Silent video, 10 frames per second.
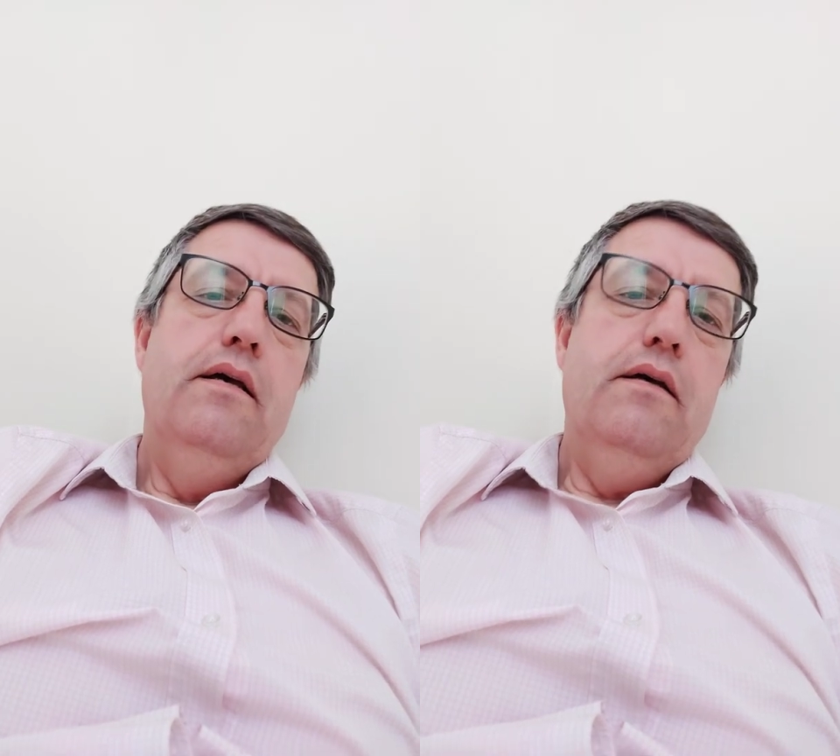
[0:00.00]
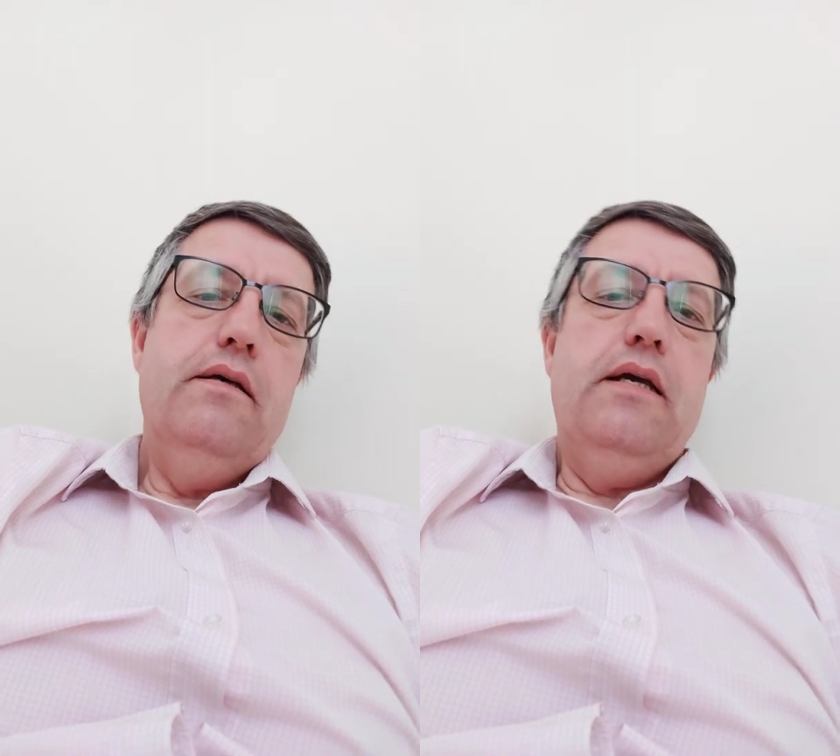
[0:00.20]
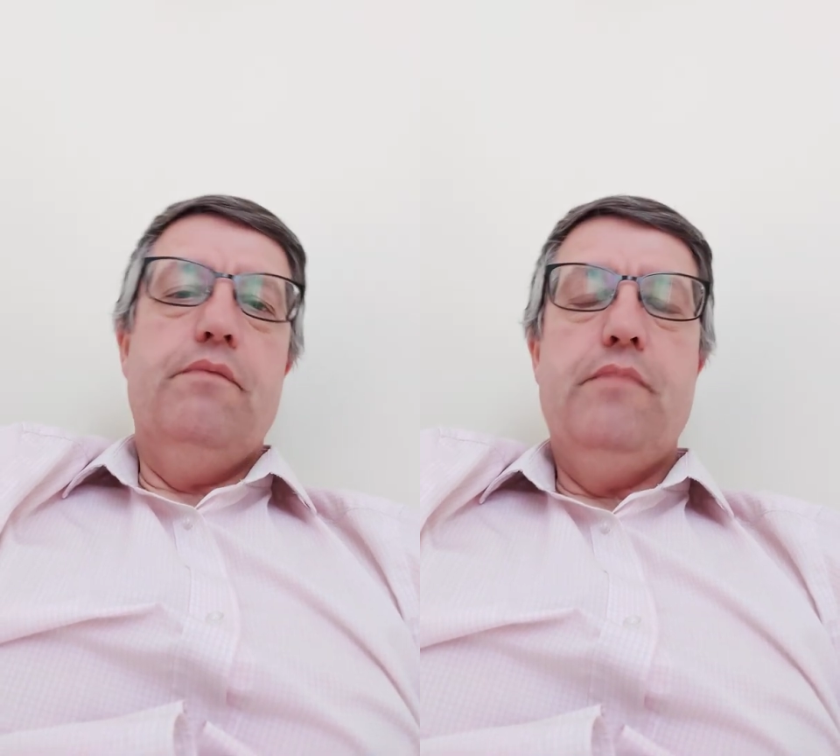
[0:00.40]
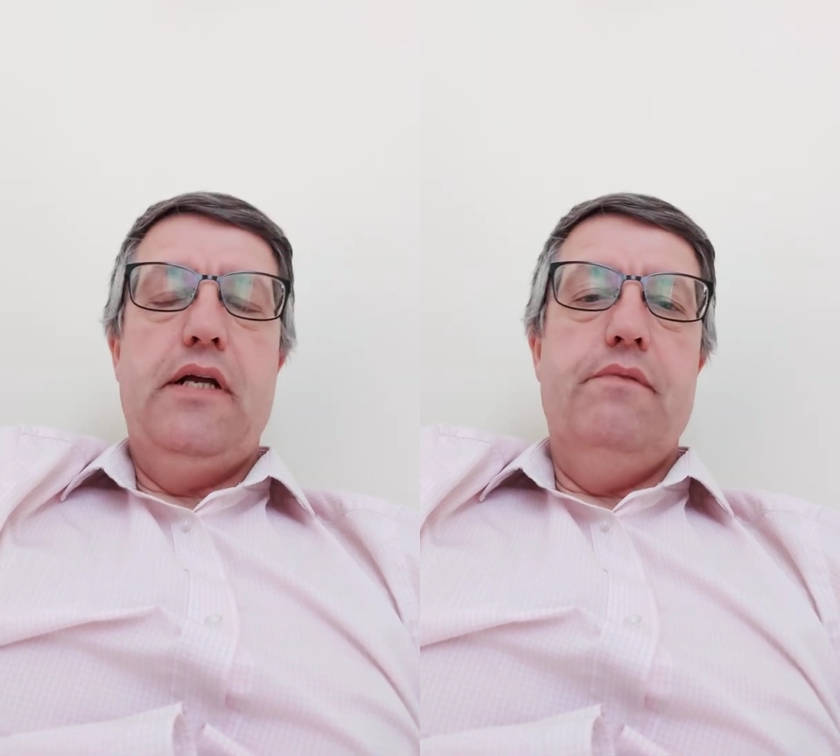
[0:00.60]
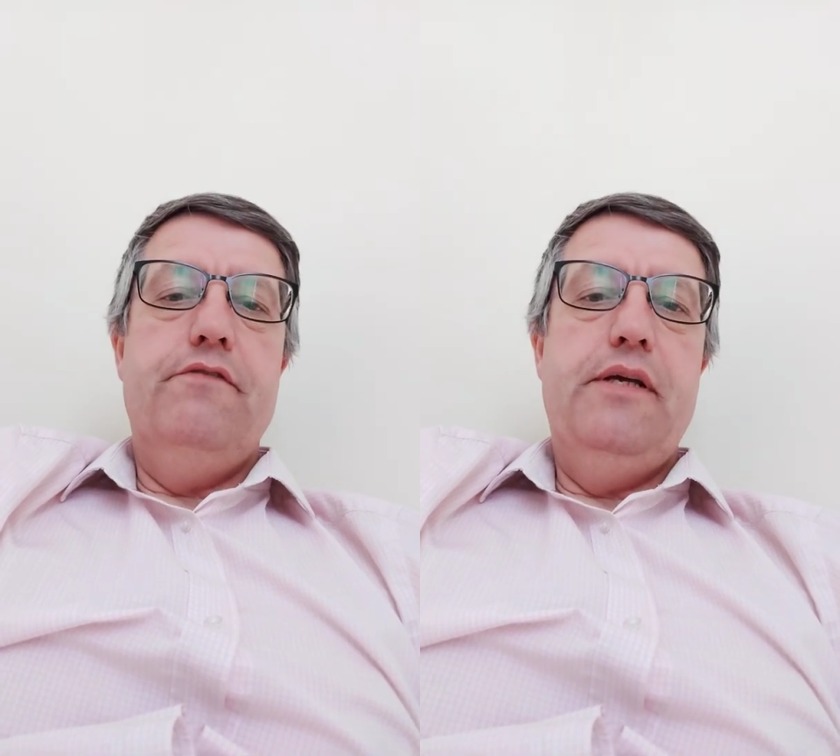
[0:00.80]
Okay,
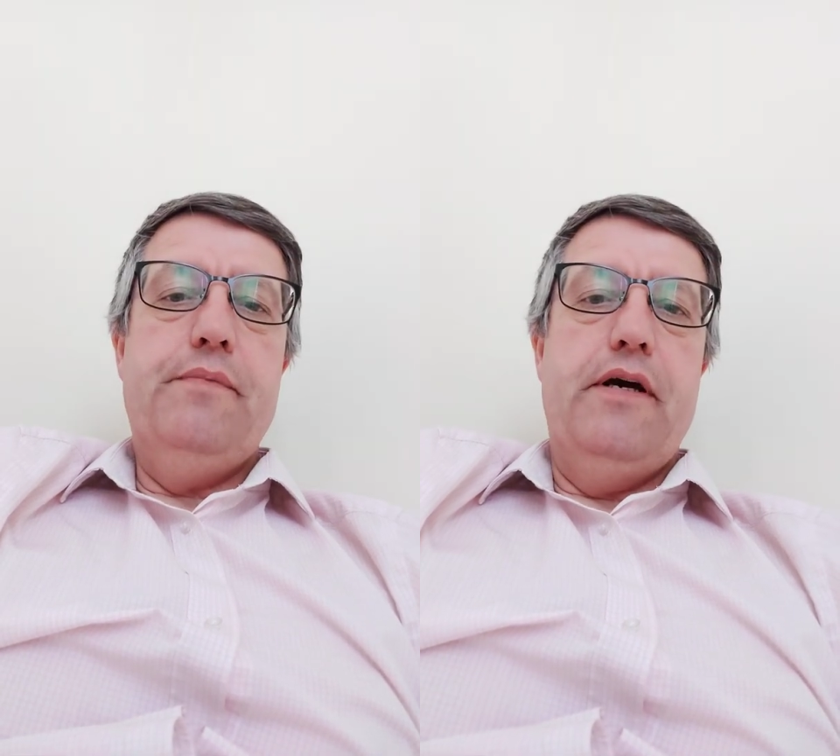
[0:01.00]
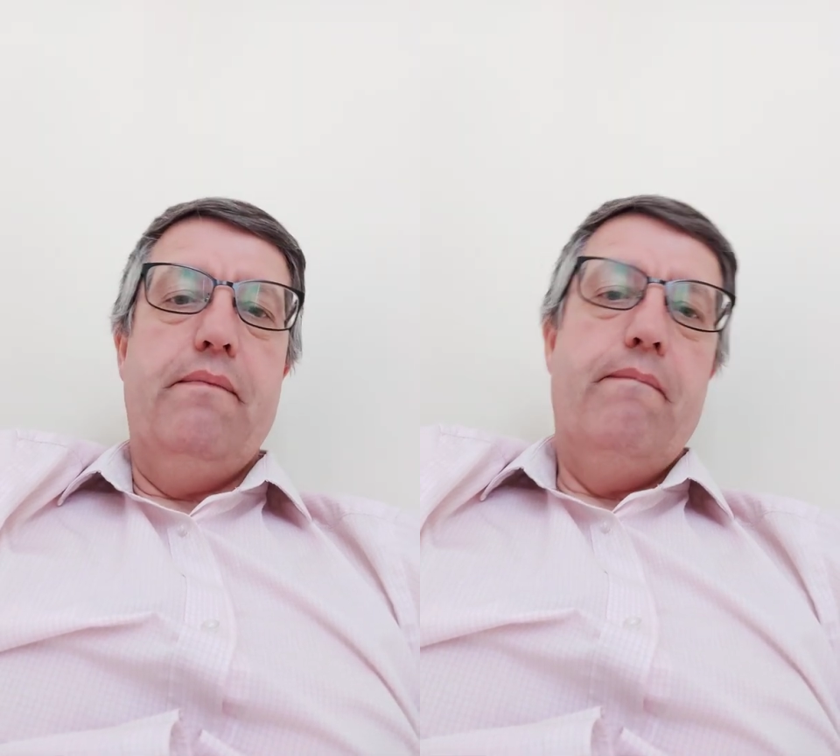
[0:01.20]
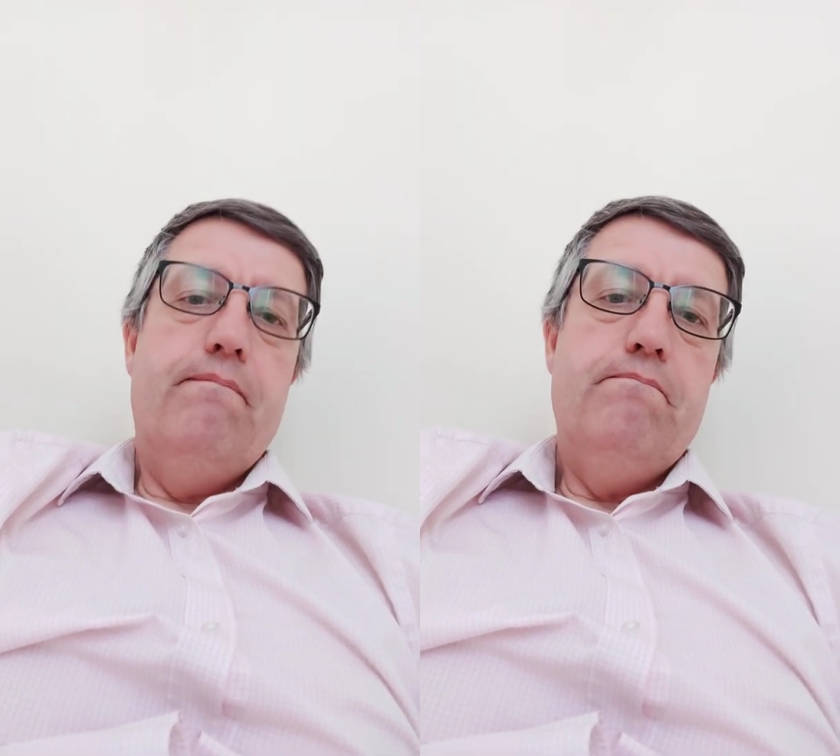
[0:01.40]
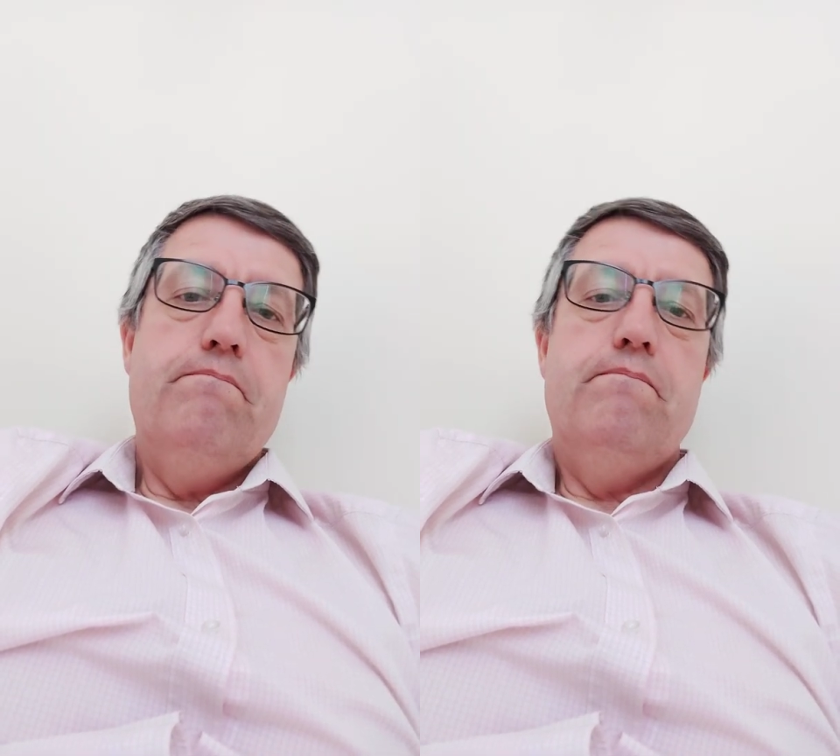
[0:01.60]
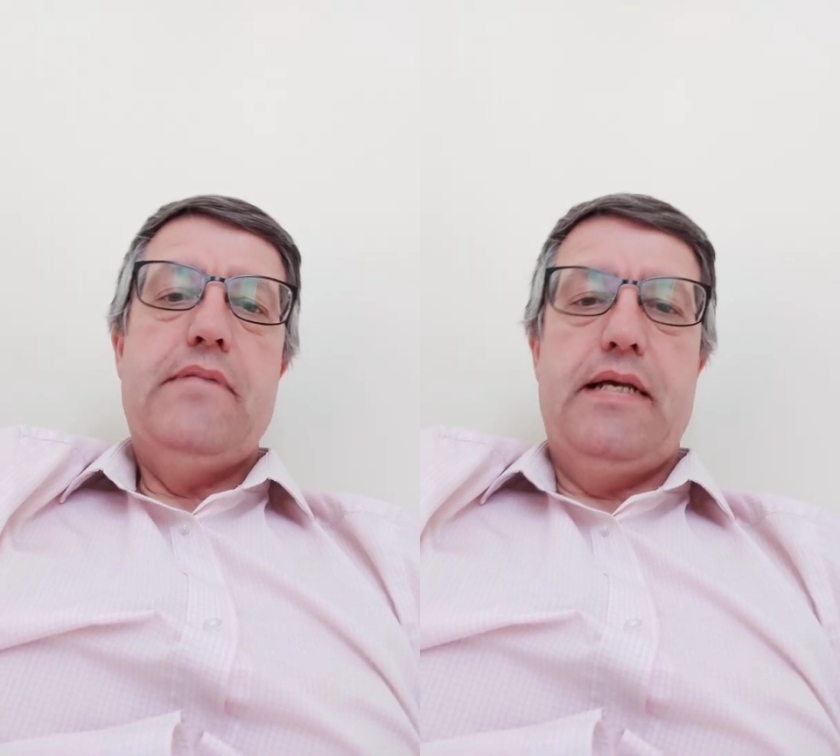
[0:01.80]
male and female.
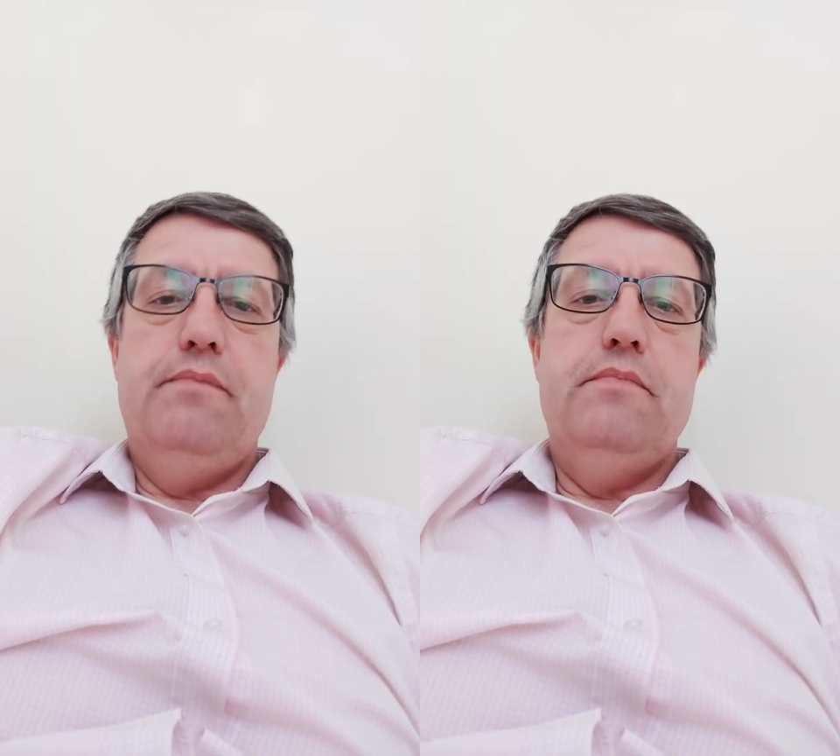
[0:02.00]
Yeah,